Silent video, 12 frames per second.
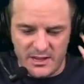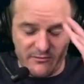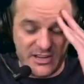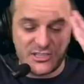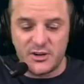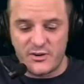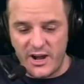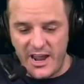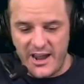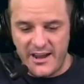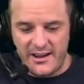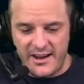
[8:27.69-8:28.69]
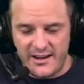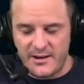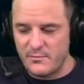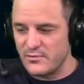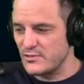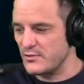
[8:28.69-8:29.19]
Vincent Gray, and
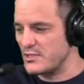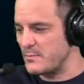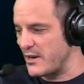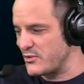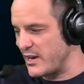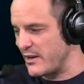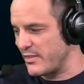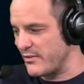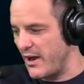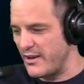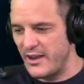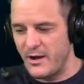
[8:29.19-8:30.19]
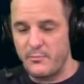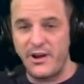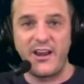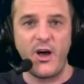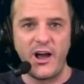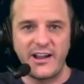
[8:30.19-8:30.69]
I'm just losing my train of thought here,
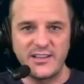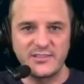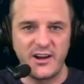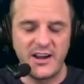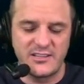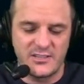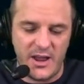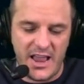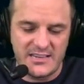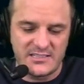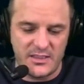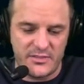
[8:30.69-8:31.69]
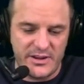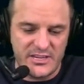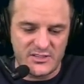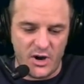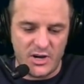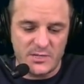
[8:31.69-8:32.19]
Brad Hawkins, right? So as the three
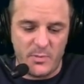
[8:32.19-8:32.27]
starters.